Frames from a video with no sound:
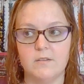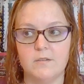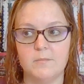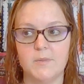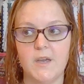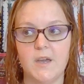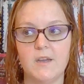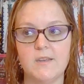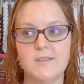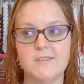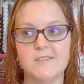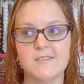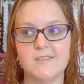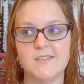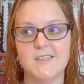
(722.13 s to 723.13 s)

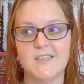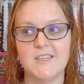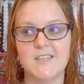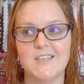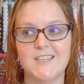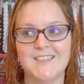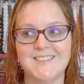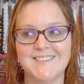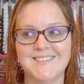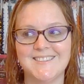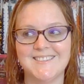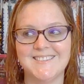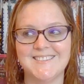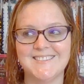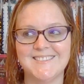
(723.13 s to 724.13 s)
Because
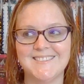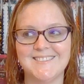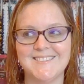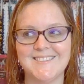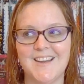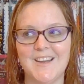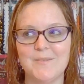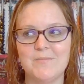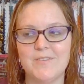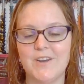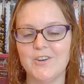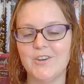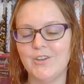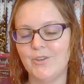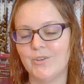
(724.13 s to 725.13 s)
I'm
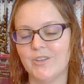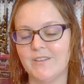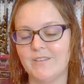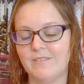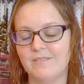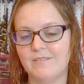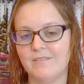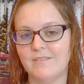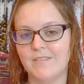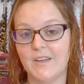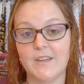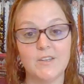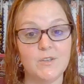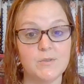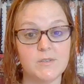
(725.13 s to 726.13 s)
very good
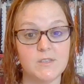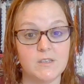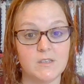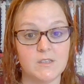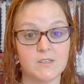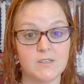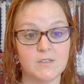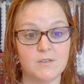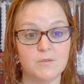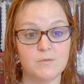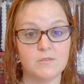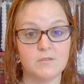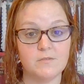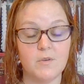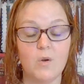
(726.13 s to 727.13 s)
at using the
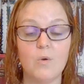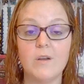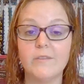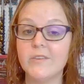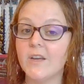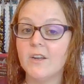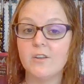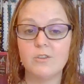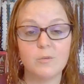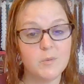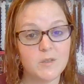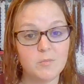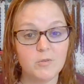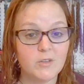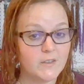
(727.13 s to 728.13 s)
excuse of, oh, I've got other
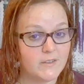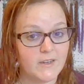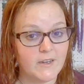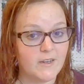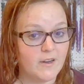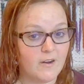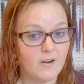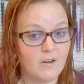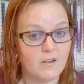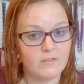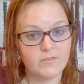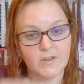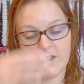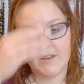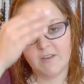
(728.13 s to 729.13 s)
people to take care of.
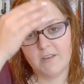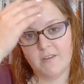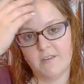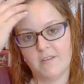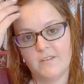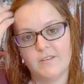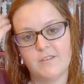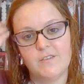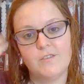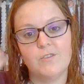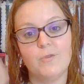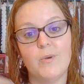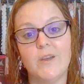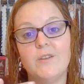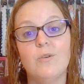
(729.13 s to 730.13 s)

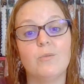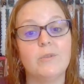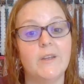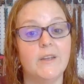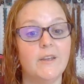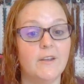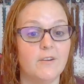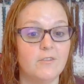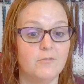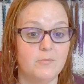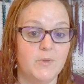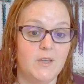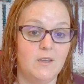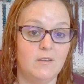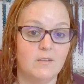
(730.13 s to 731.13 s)
So I don't take care of
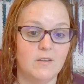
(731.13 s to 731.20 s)
me.